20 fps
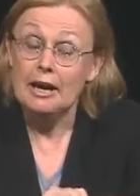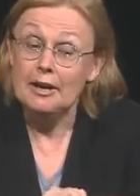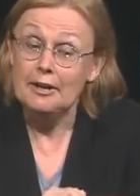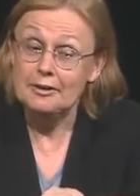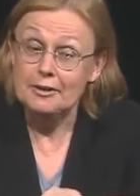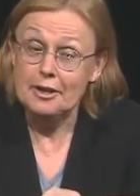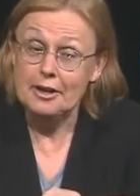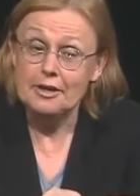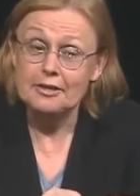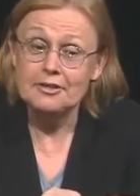
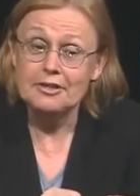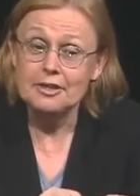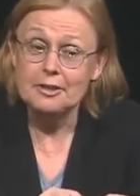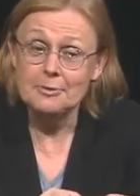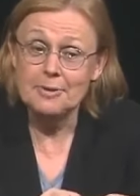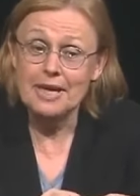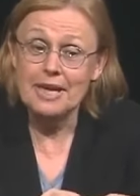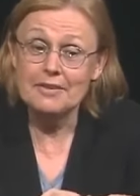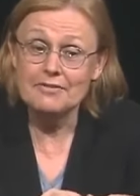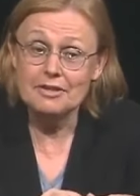Um,
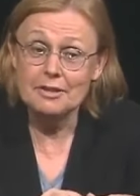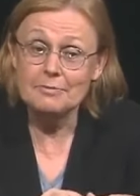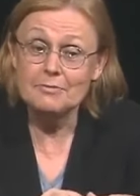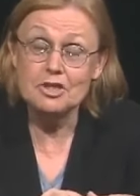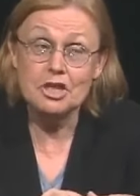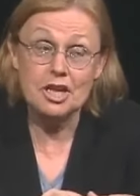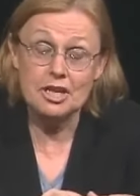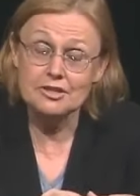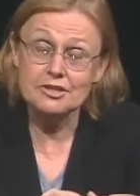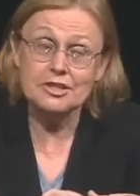until we have some
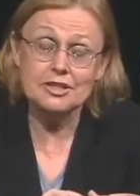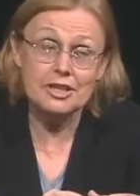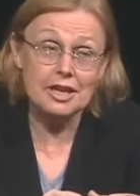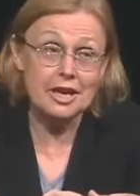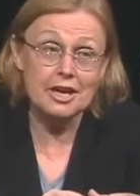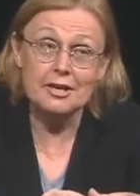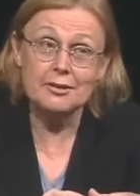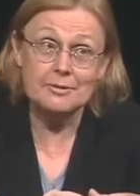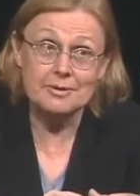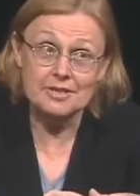change in
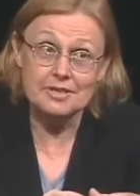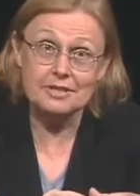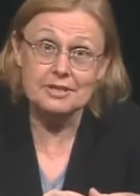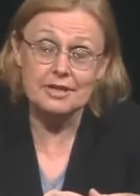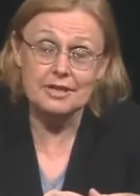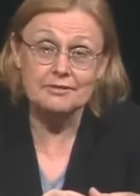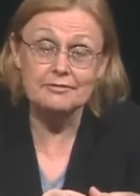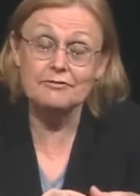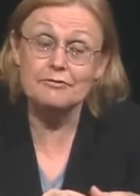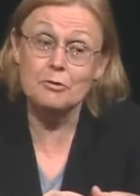Congress,
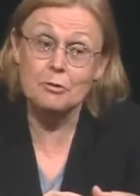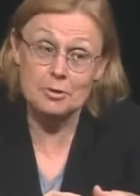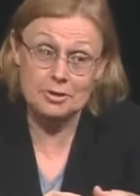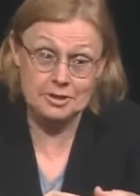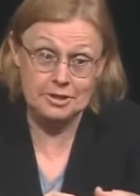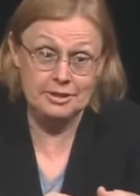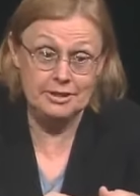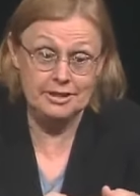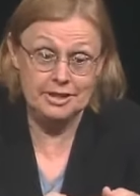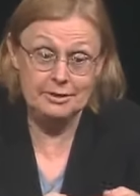
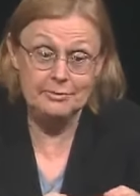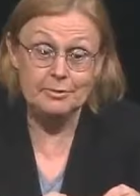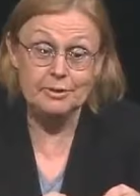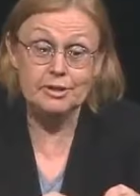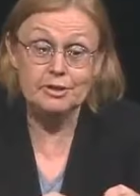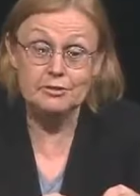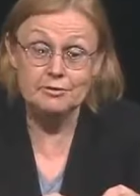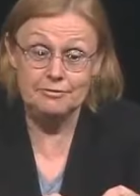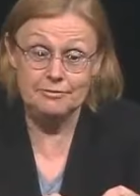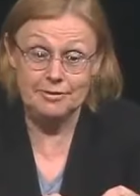unfortunately, we're
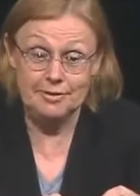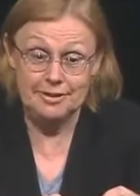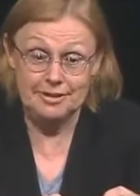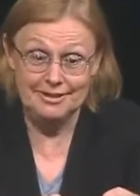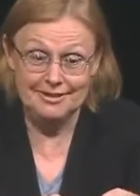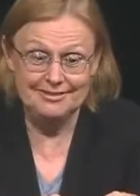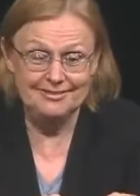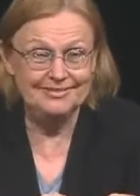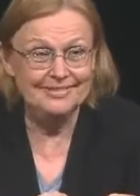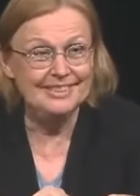too
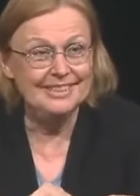far.